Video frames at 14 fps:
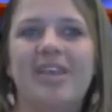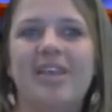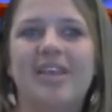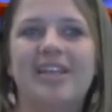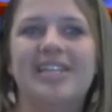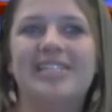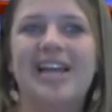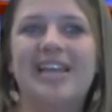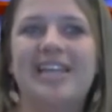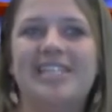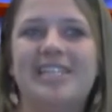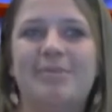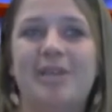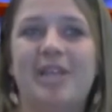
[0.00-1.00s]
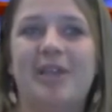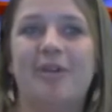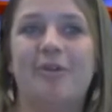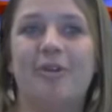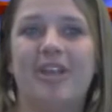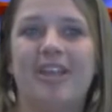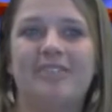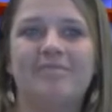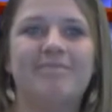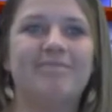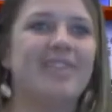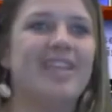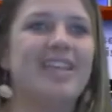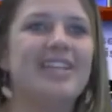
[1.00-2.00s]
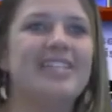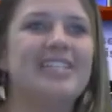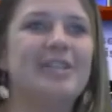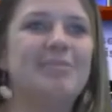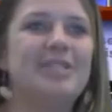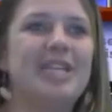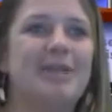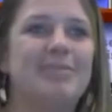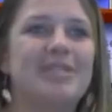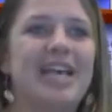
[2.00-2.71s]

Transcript: It's not easy being green. Sometimes